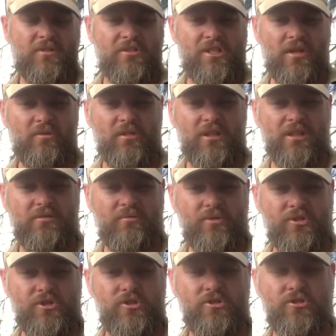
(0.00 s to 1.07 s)
generally
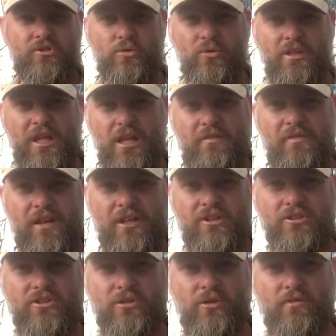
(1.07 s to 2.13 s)
reduces all the other
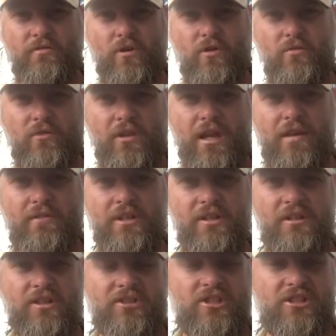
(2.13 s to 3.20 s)
factors that are involved with having
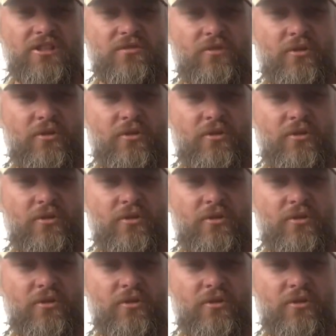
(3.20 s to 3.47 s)
excessive